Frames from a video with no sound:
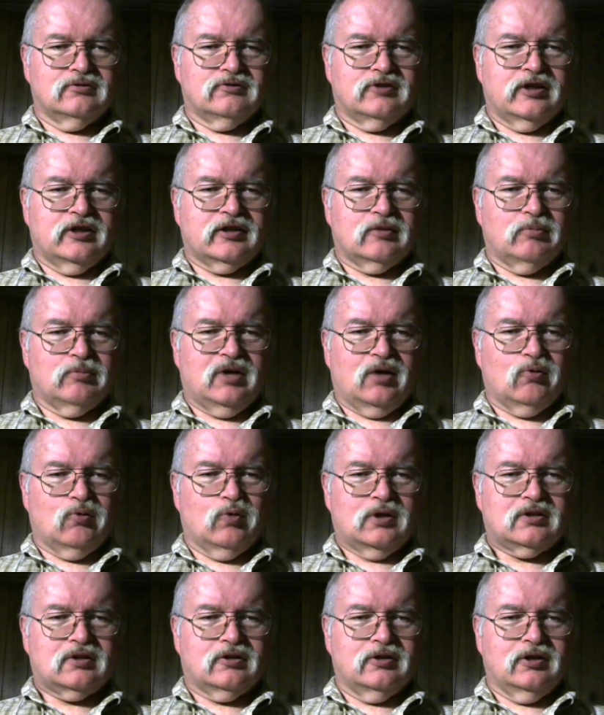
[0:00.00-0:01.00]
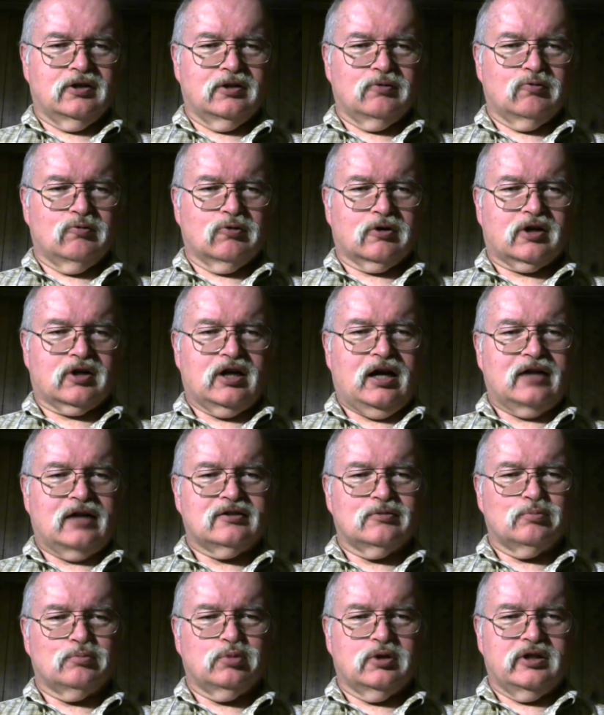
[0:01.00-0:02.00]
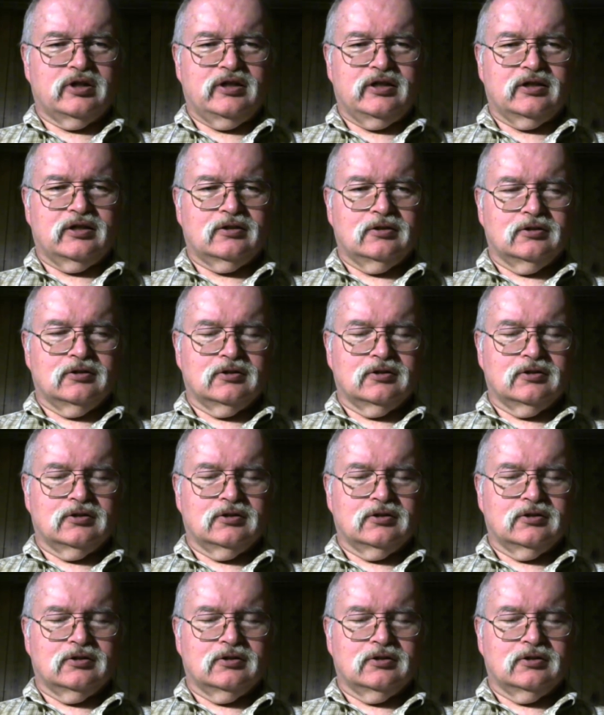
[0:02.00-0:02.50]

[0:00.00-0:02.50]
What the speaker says: think about what they're contemplating.